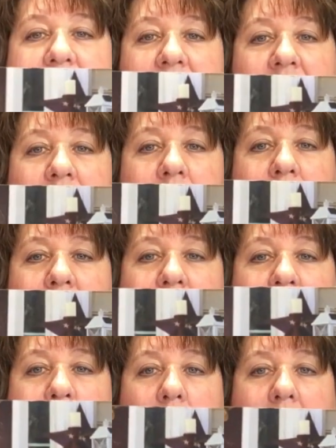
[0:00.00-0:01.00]
Sam,
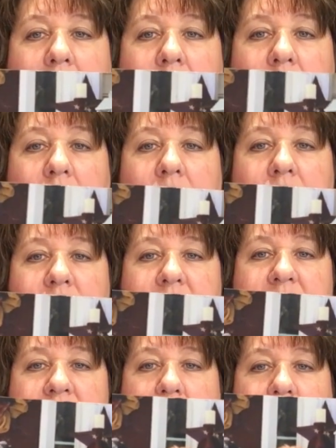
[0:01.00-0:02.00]
the brown moof,
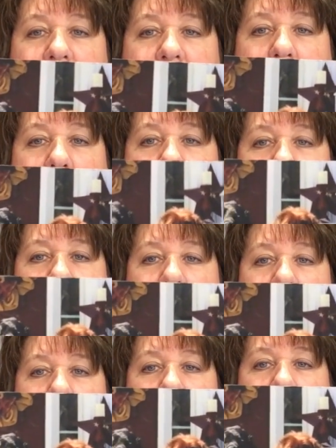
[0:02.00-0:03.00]
and Sophie the black,
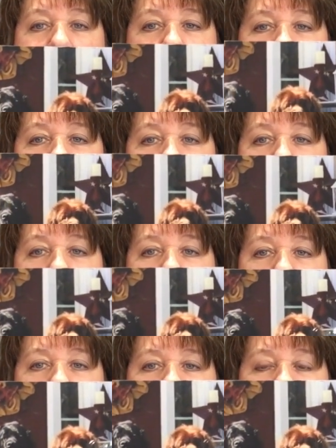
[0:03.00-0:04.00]
and Gracie the
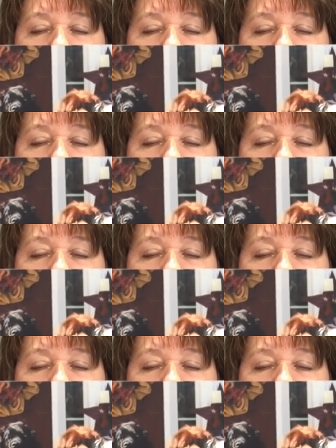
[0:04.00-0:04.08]
golden